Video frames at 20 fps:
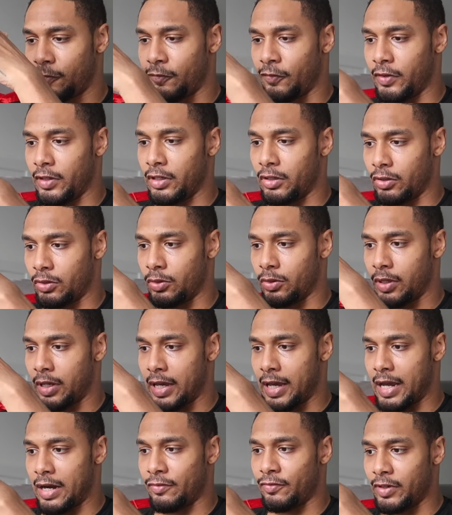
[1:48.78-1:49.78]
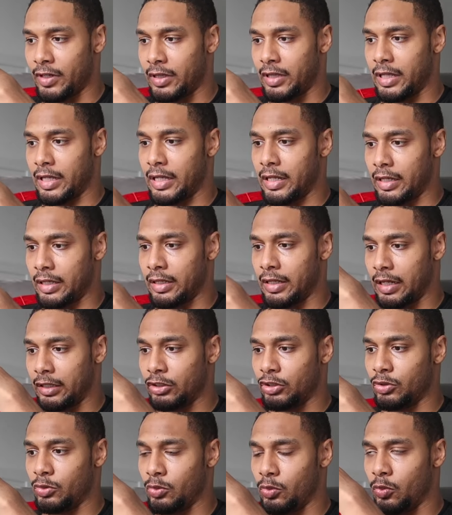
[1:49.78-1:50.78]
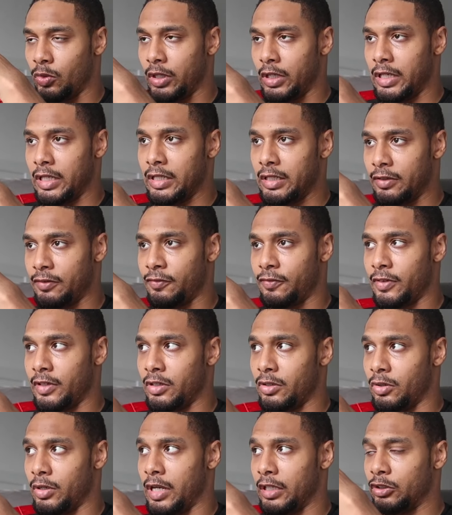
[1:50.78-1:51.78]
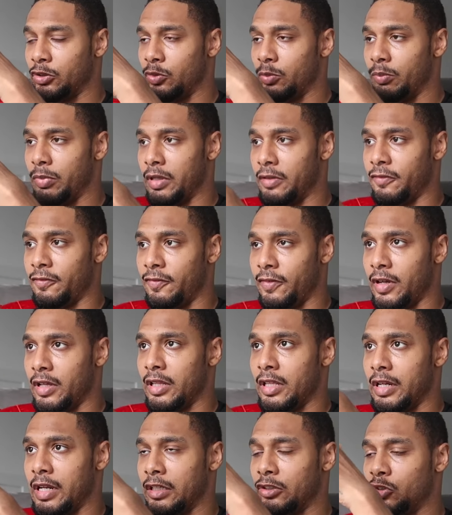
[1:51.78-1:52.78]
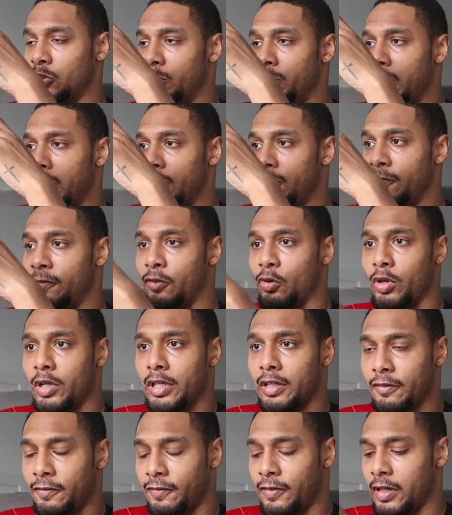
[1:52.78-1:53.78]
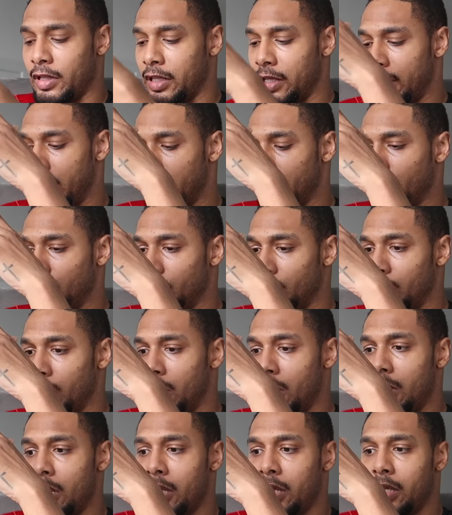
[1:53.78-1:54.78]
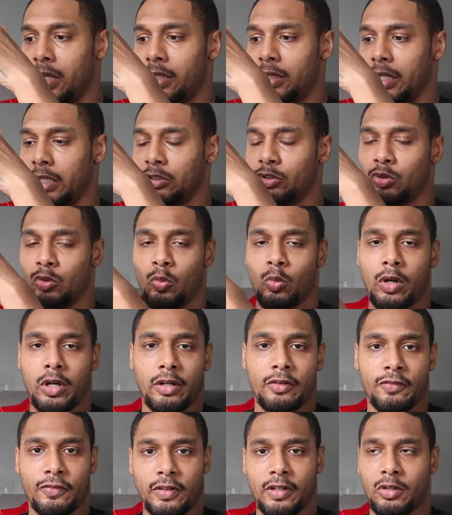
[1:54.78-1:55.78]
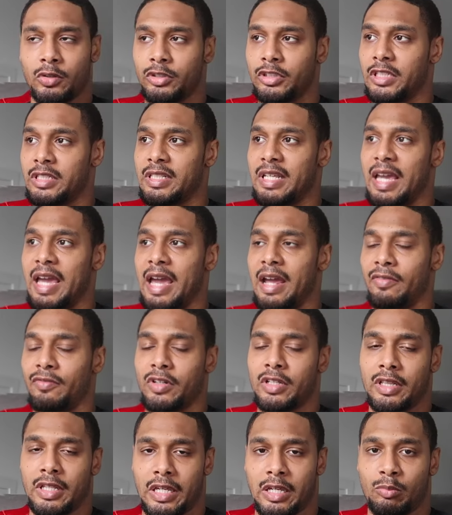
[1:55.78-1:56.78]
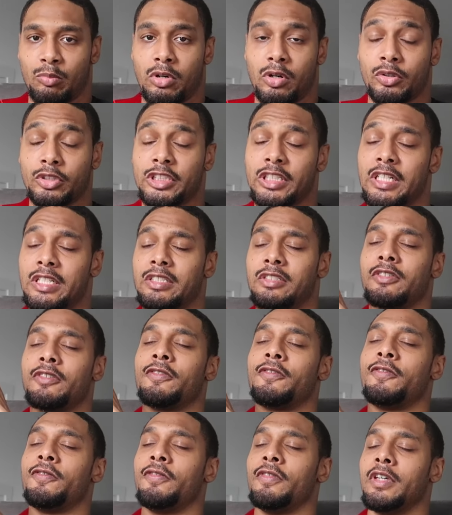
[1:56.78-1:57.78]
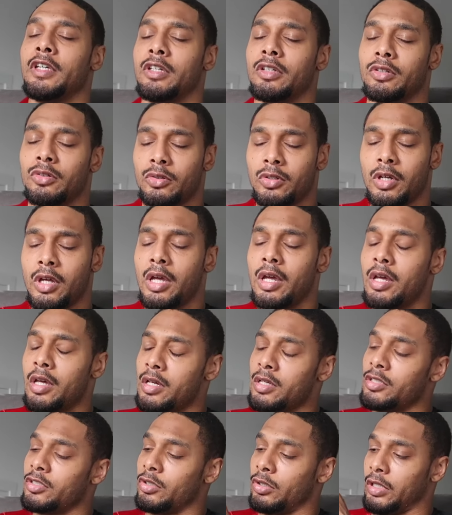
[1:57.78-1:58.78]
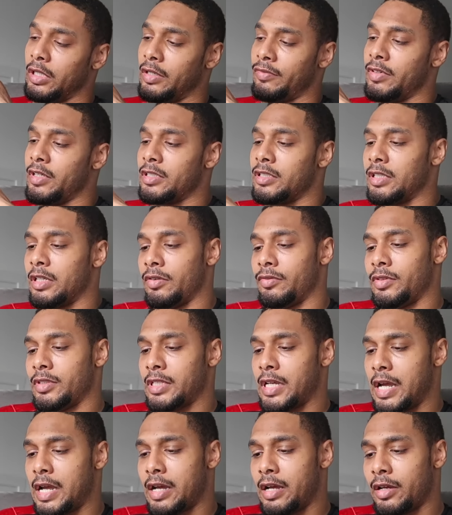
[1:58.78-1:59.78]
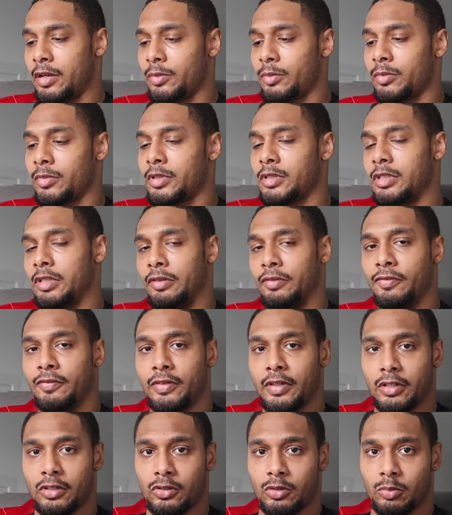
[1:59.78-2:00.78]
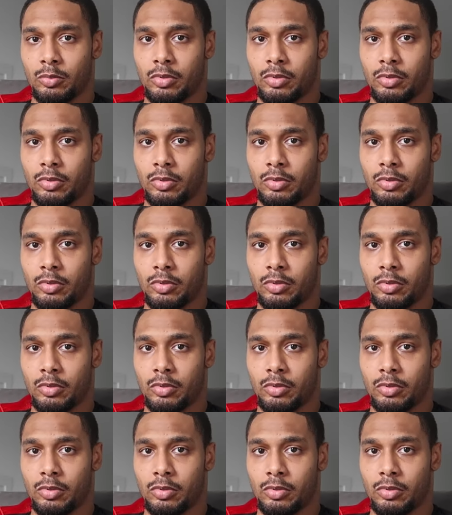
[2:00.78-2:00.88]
feel everything that you need to feel, that you've been feeling, that you've been avoiding feeling, that you want to feel. Just everything, bro, just feel. So give yourself time to feel,